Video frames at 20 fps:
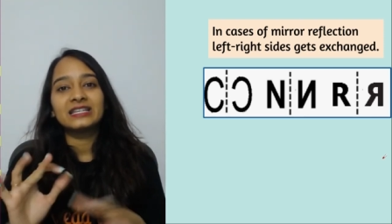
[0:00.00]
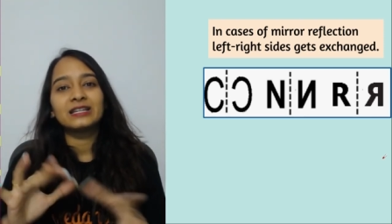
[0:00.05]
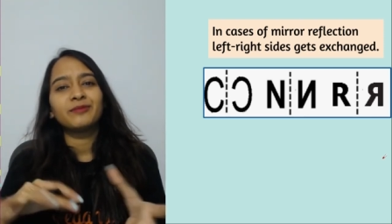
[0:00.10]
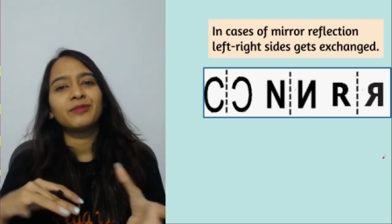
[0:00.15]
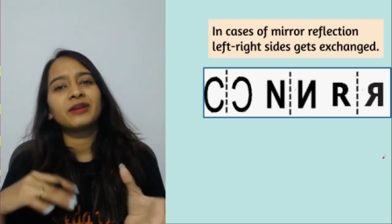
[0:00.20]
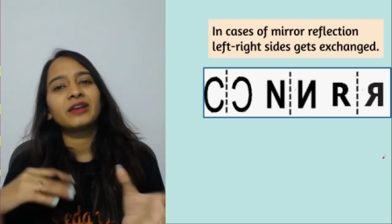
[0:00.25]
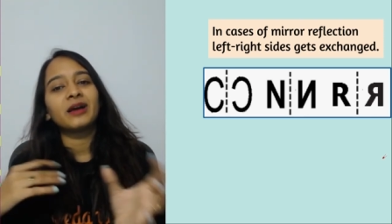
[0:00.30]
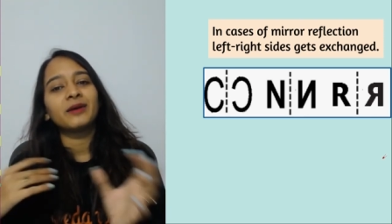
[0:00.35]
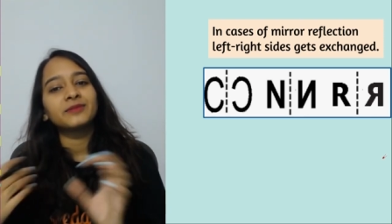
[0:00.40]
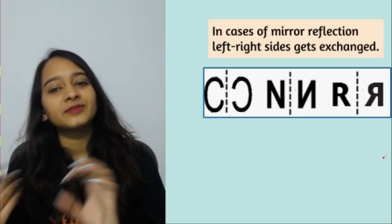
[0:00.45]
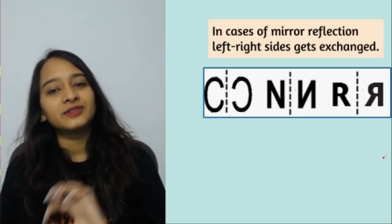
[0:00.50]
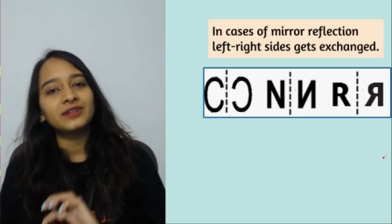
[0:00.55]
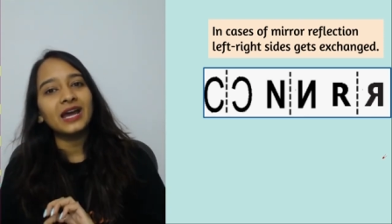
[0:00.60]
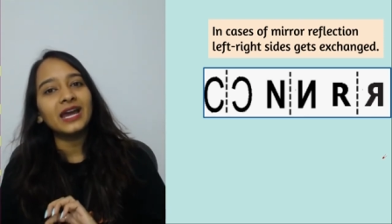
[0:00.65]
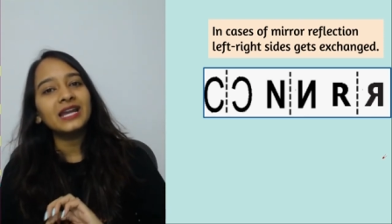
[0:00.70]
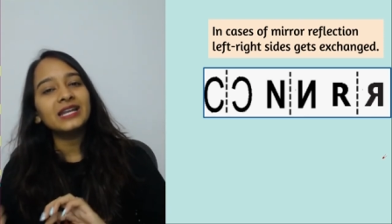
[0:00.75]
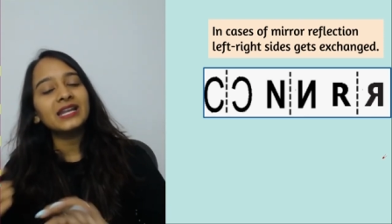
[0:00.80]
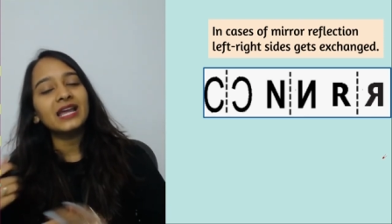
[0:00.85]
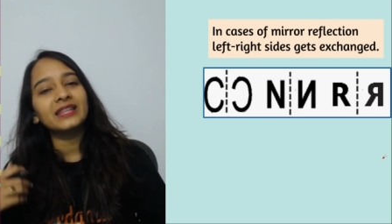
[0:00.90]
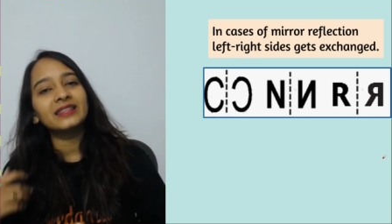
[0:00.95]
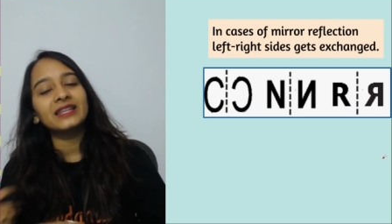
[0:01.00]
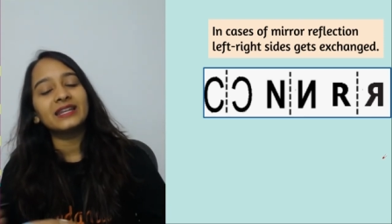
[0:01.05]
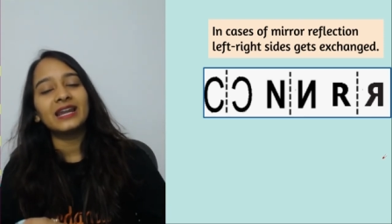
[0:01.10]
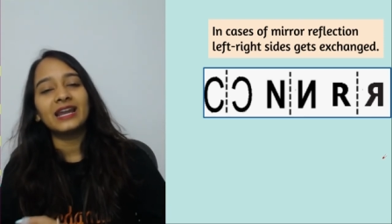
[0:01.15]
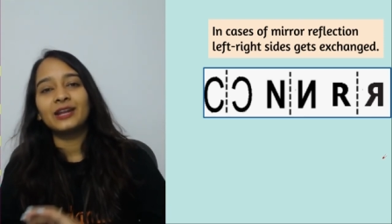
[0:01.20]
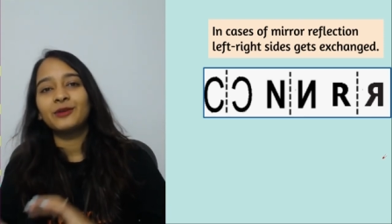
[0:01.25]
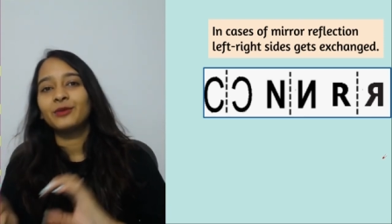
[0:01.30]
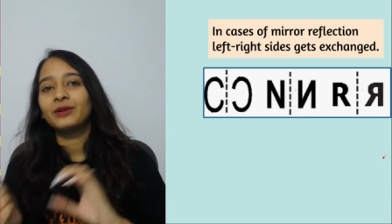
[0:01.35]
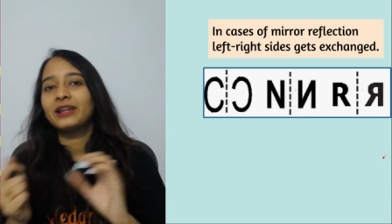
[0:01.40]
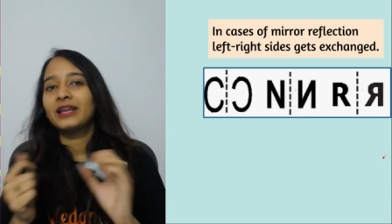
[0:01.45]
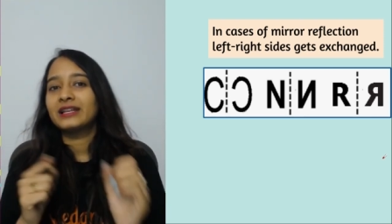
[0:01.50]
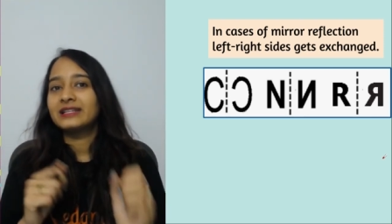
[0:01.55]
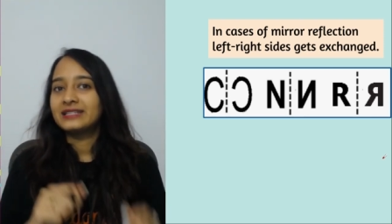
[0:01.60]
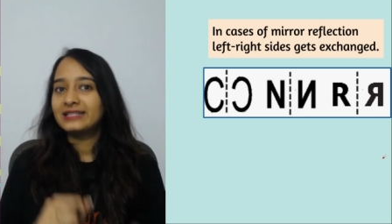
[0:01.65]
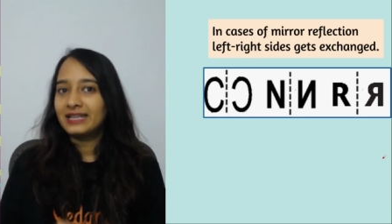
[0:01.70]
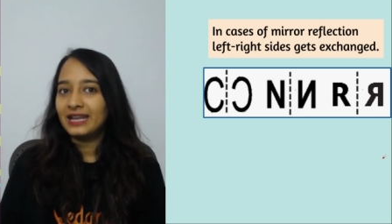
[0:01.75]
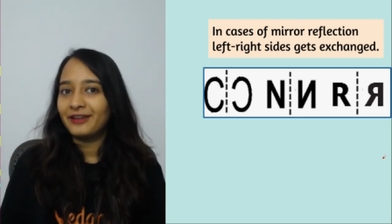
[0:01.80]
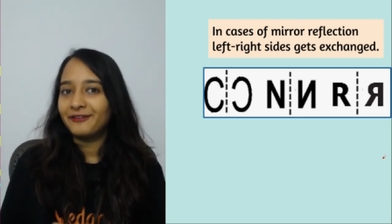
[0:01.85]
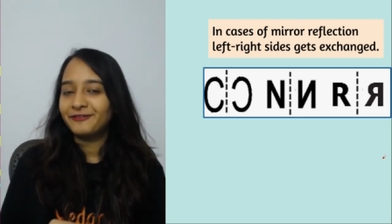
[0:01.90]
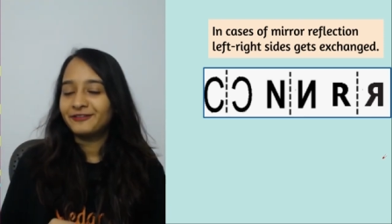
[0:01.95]
It becomes right and the right will get
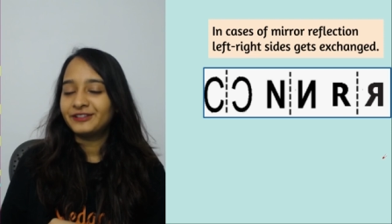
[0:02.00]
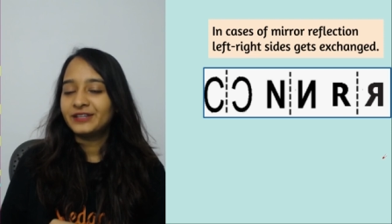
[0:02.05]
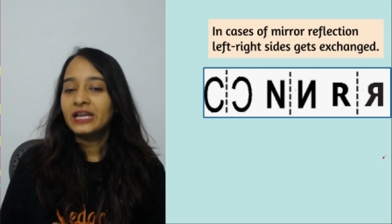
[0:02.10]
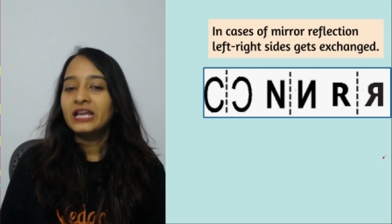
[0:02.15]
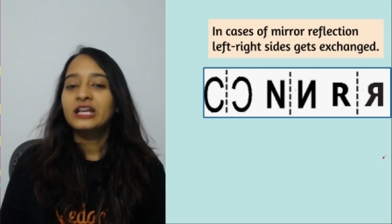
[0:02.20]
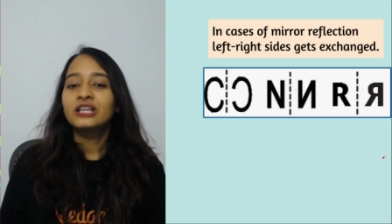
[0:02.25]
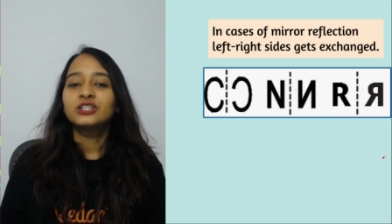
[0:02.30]
left.